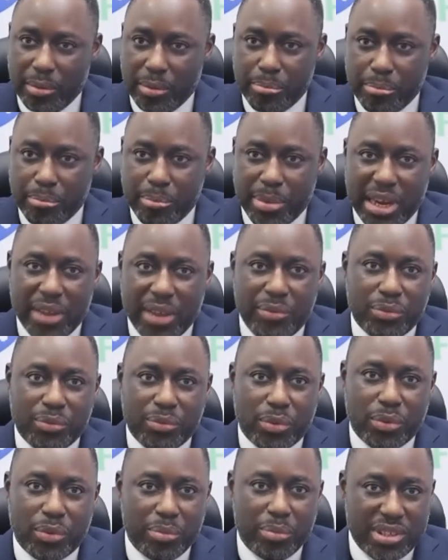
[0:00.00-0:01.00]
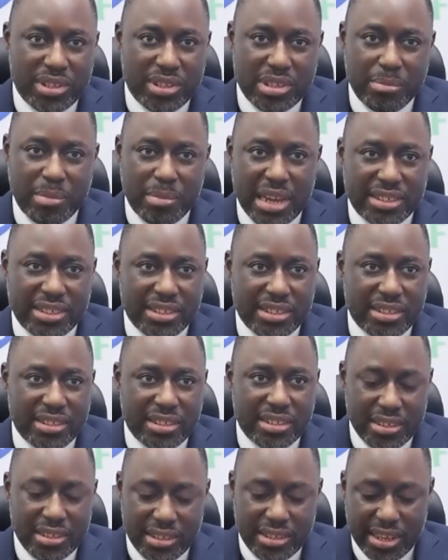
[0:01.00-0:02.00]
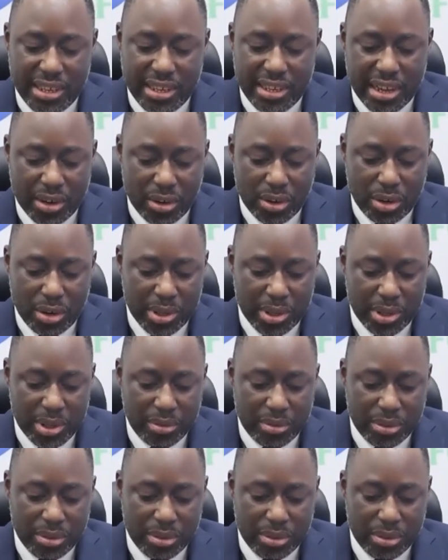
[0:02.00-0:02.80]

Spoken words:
benefit from this emerging gig economy.